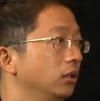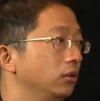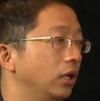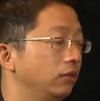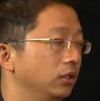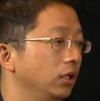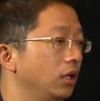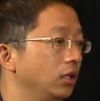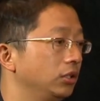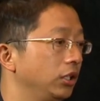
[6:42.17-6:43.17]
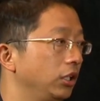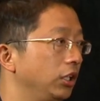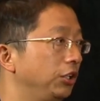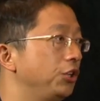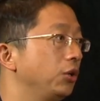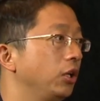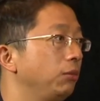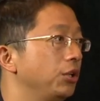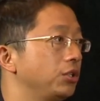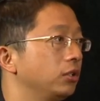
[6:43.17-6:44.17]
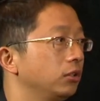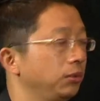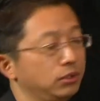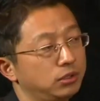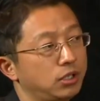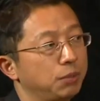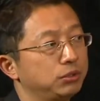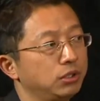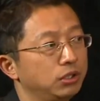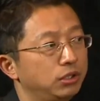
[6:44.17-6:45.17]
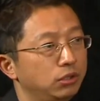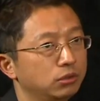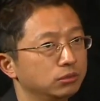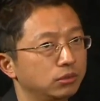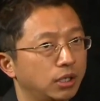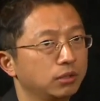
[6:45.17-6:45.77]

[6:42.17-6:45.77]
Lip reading: to have the initial image to be kept until,